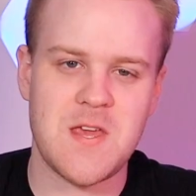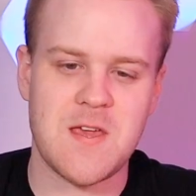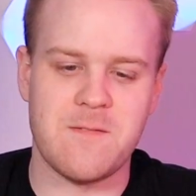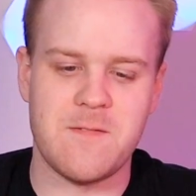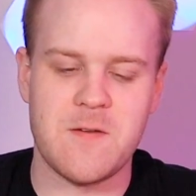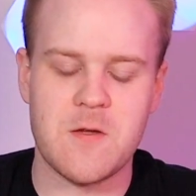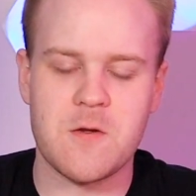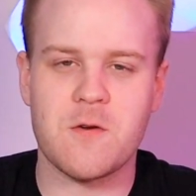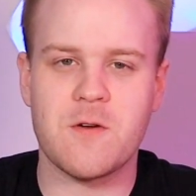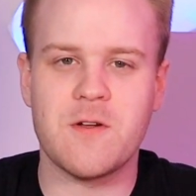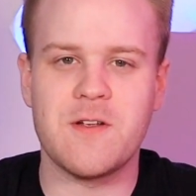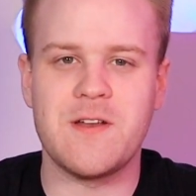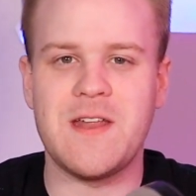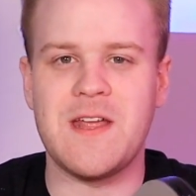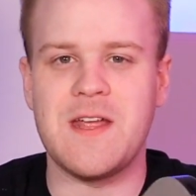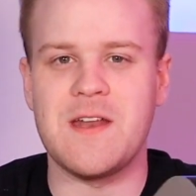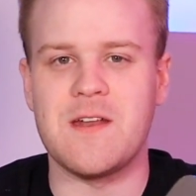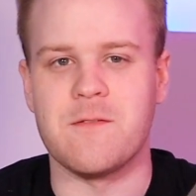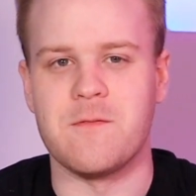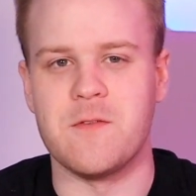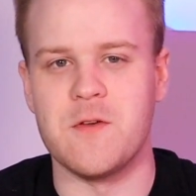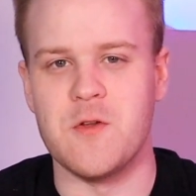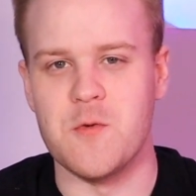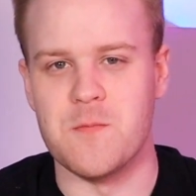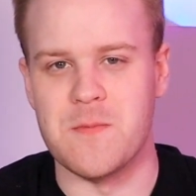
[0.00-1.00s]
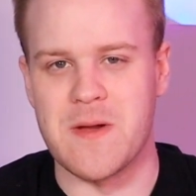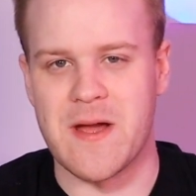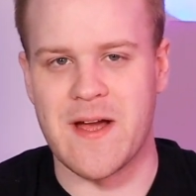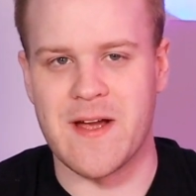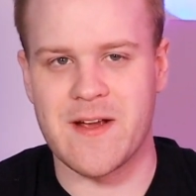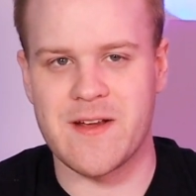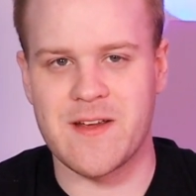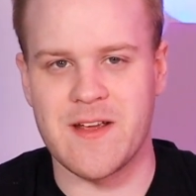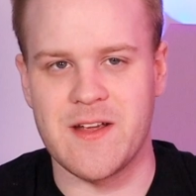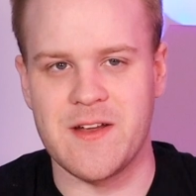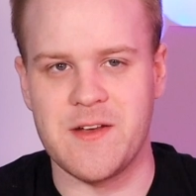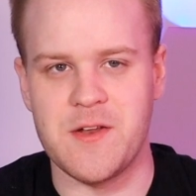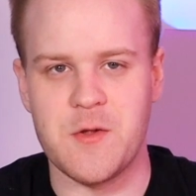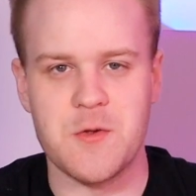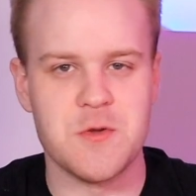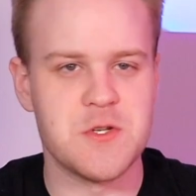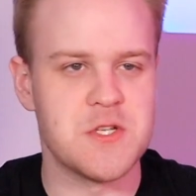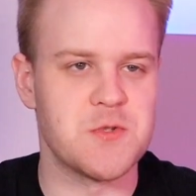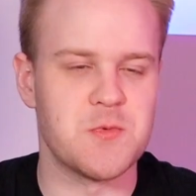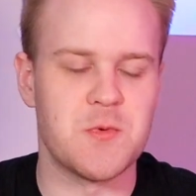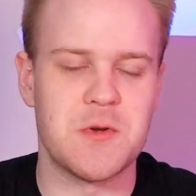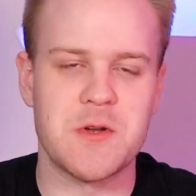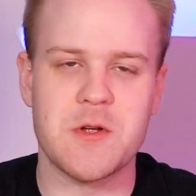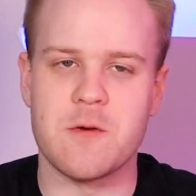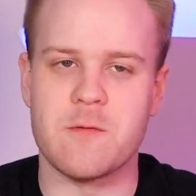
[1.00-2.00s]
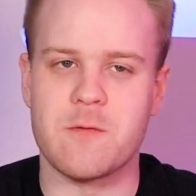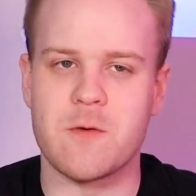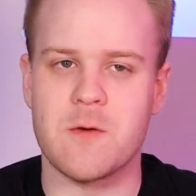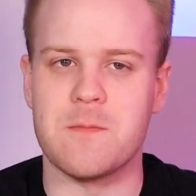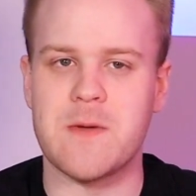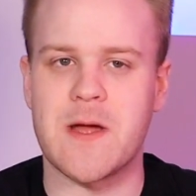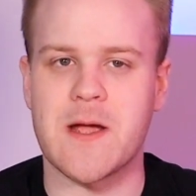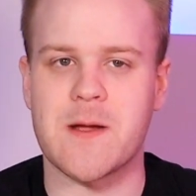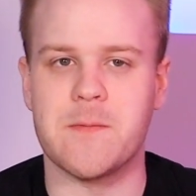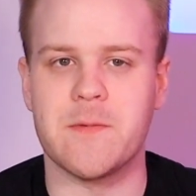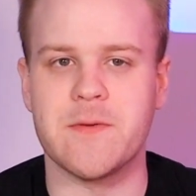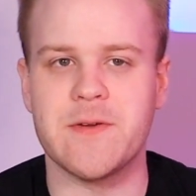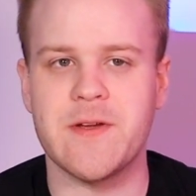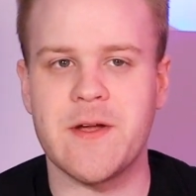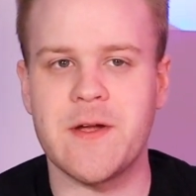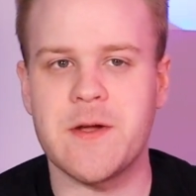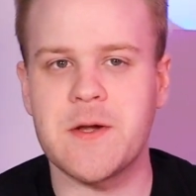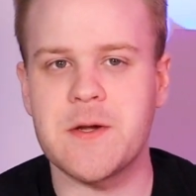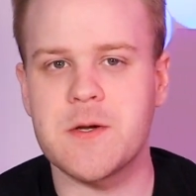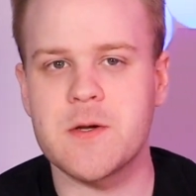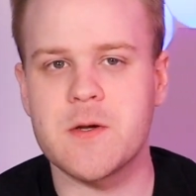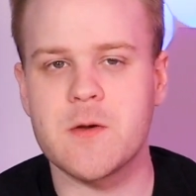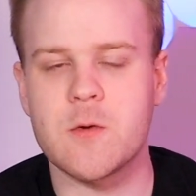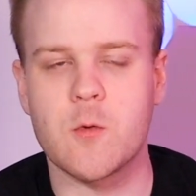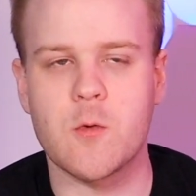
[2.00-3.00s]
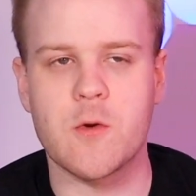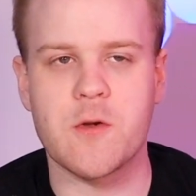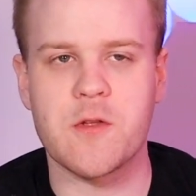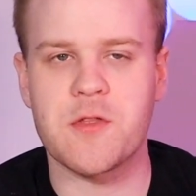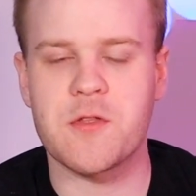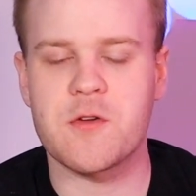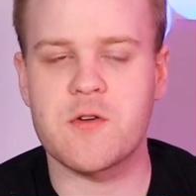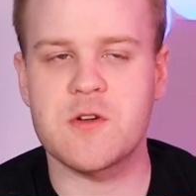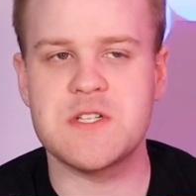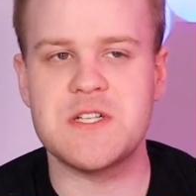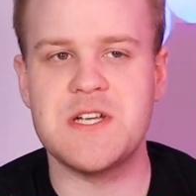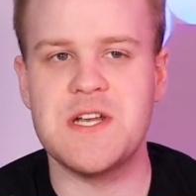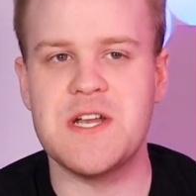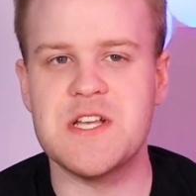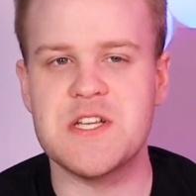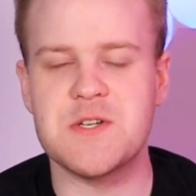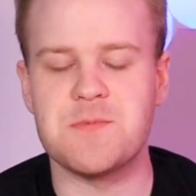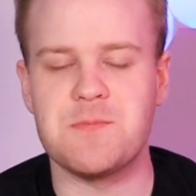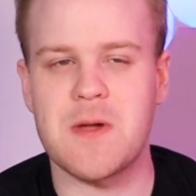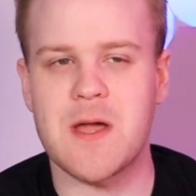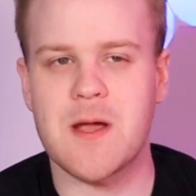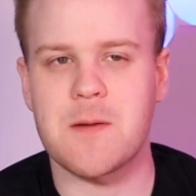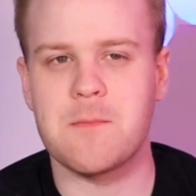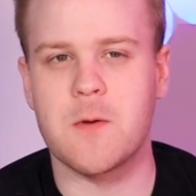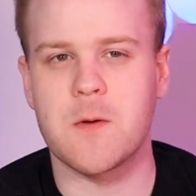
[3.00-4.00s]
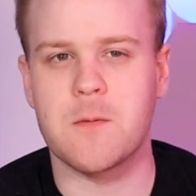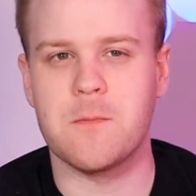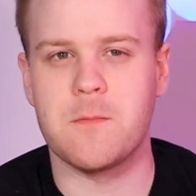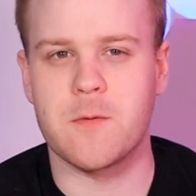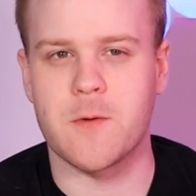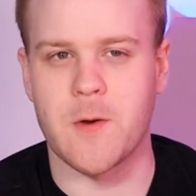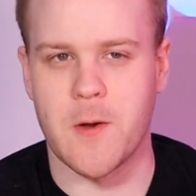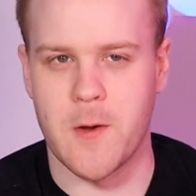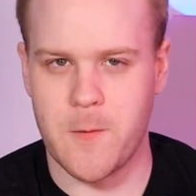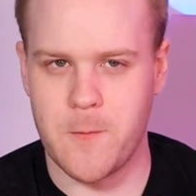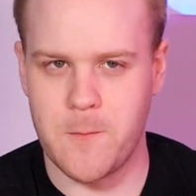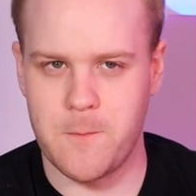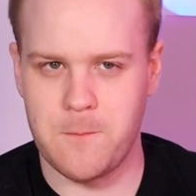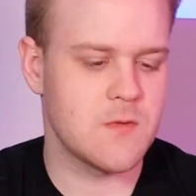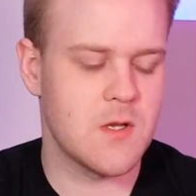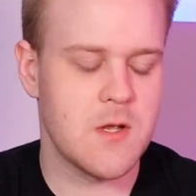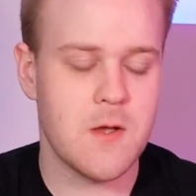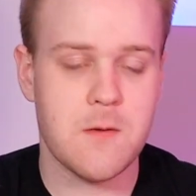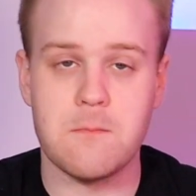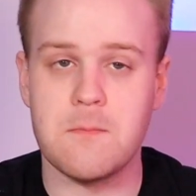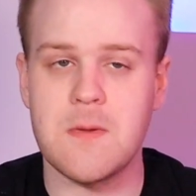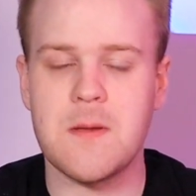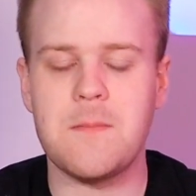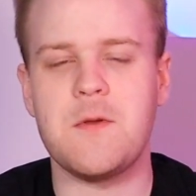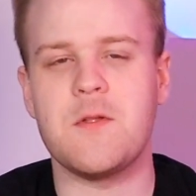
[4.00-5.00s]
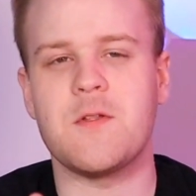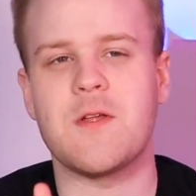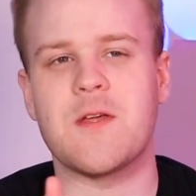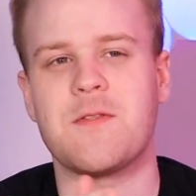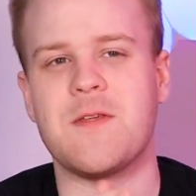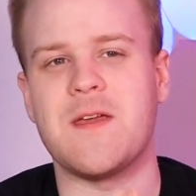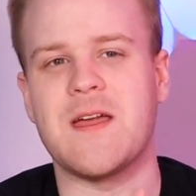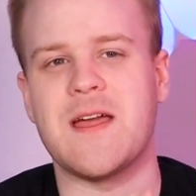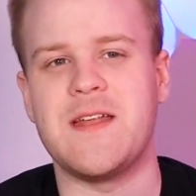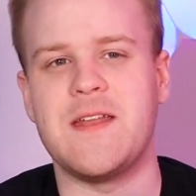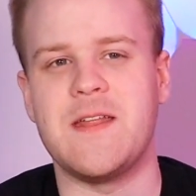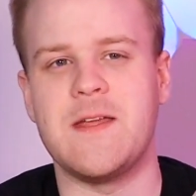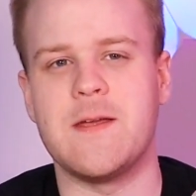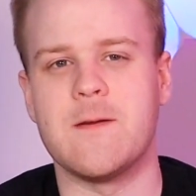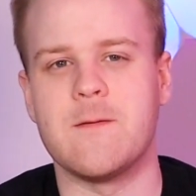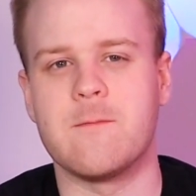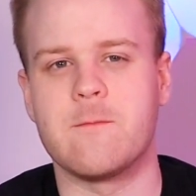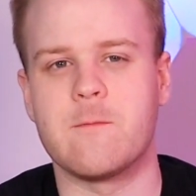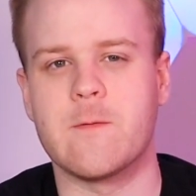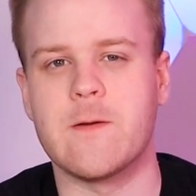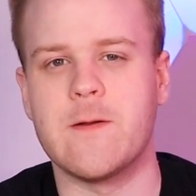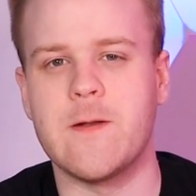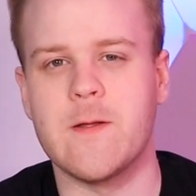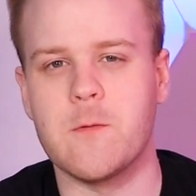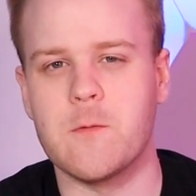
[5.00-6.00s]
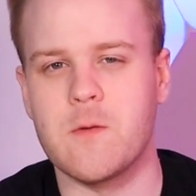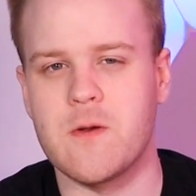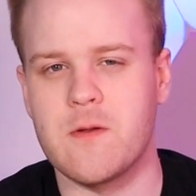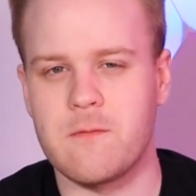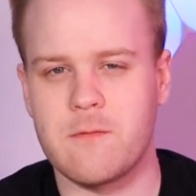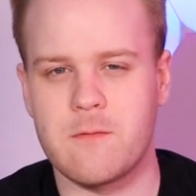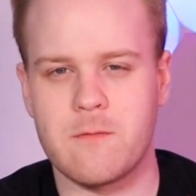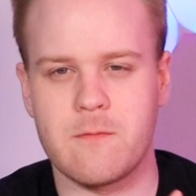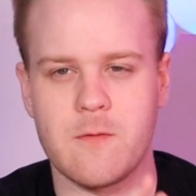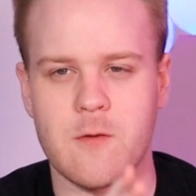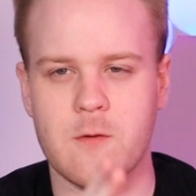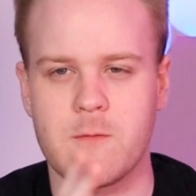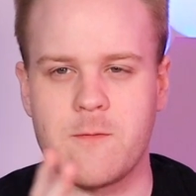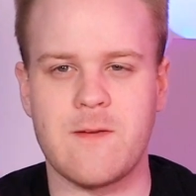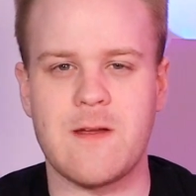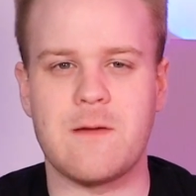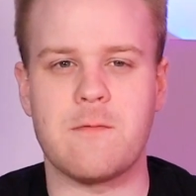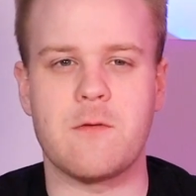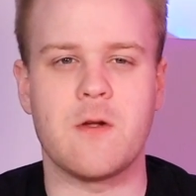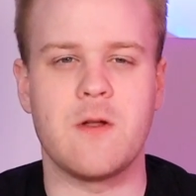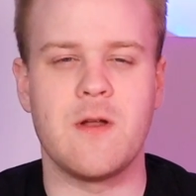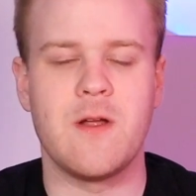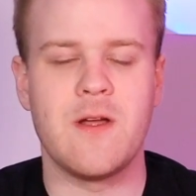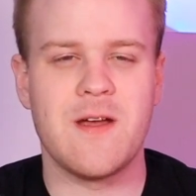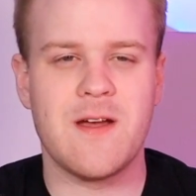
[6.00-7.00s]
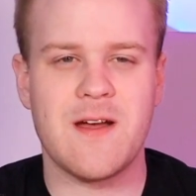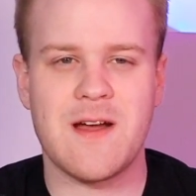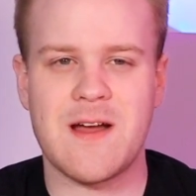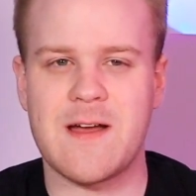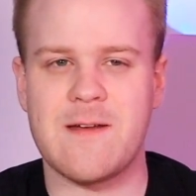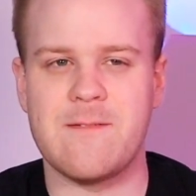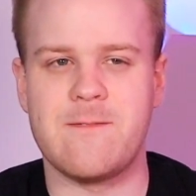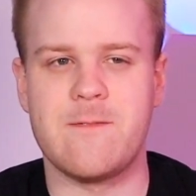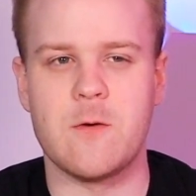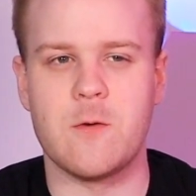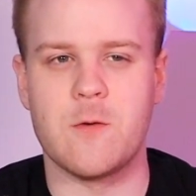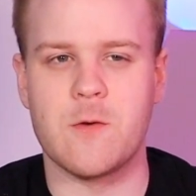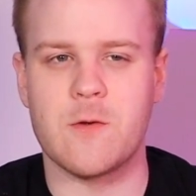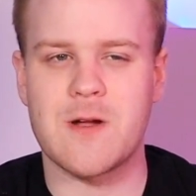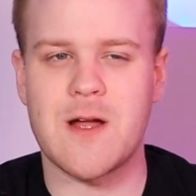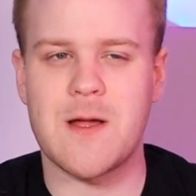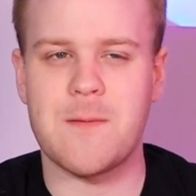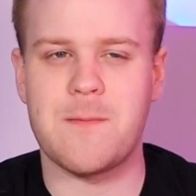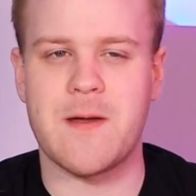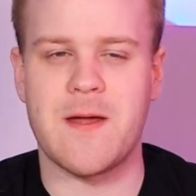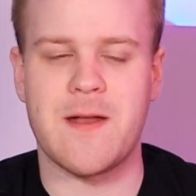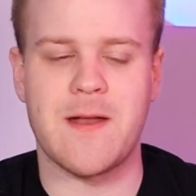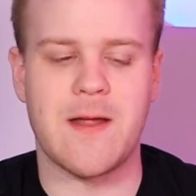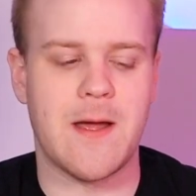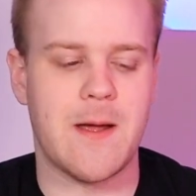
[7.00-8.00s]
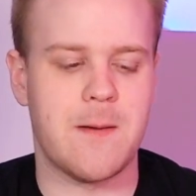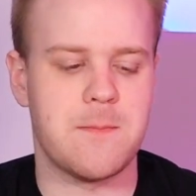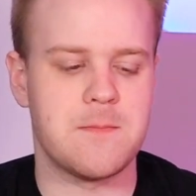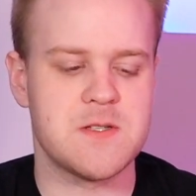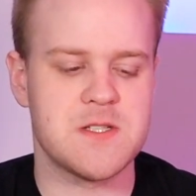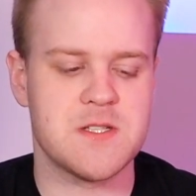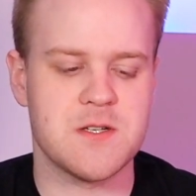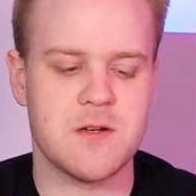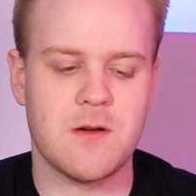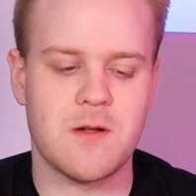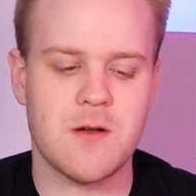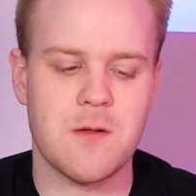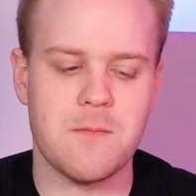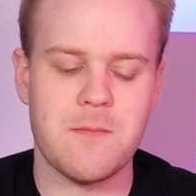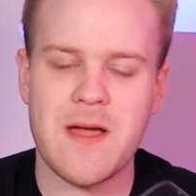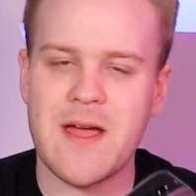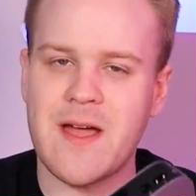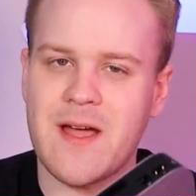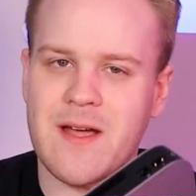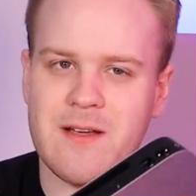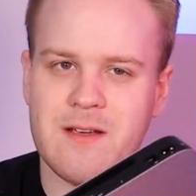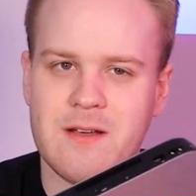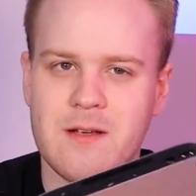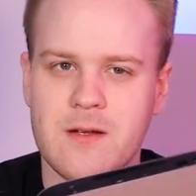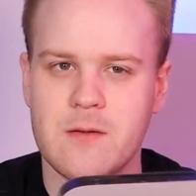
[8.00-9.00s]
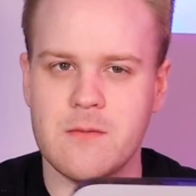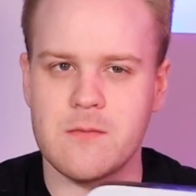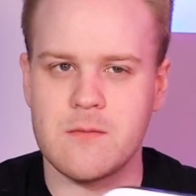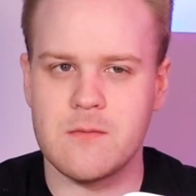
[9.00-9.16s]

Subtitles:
If you're in need of a new Mac and you just want to go for a MacBook Air or a 13-inch MacBook Pro, maybe you like the idea of running one of your favorite iPhone or iPad apps on a Mac,